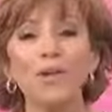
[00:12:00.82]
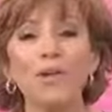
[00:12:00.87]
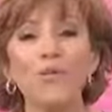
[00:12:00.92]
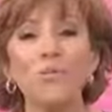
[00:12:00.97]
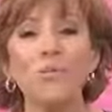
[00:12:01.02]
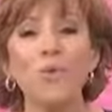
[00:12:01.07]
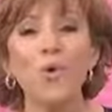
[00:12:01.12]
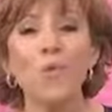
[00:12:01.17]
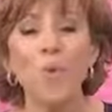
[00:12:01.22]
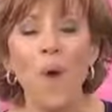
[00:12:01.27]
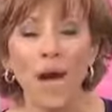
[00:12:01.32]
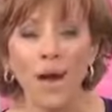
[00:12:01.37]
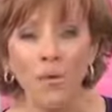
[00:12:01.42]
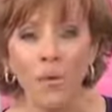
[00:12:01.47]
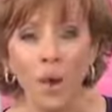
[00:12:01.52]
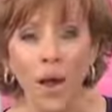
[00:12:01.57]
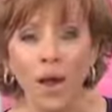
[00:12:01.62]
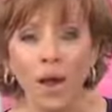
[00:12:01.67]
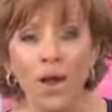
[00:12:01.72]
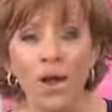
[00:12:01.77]
you look more wide
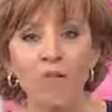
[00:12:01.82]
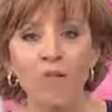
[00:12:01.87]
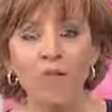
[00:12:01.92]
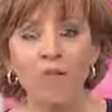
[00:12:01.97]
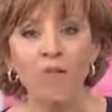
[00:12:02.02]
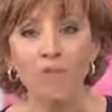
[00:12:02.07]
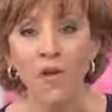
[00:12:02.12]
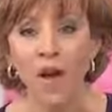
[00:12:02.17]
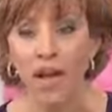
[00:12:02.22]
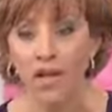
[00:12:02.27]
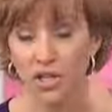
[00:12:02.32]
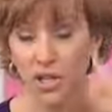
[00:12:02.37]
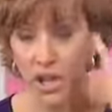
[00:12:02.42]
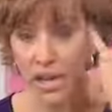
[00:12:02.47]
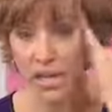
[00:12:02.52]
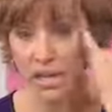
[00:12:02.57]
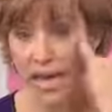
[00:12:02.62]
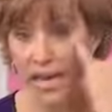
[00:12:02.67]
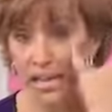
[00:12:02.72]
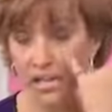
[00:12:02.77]
awake, refreshed,
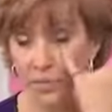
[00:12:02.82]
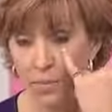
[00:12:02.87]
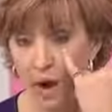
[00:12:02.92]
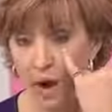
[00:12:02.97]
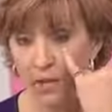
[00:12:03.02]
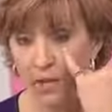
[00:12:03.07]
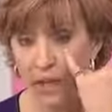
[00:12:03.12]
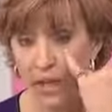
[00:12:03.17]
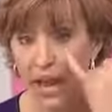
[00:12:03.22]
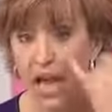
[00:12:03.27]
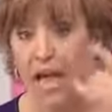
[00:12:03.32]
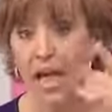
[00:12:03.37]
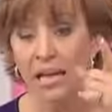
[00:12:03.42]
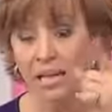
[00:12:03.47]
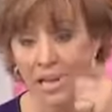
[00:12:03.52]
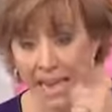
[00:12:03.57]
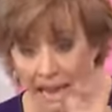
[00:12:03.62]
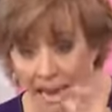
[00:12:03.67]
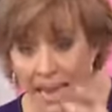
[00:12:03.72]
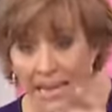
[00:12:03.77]
less puffy.
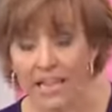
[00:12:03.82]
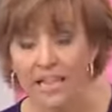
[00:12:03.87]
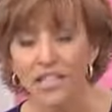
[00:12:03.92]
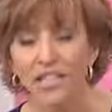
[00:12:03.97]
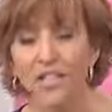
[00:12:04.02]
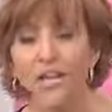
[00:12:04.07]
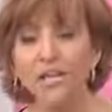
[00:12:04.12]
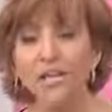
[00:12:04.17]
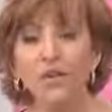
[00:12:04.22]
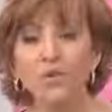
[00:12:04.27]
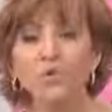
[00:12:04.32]
Again, let's look at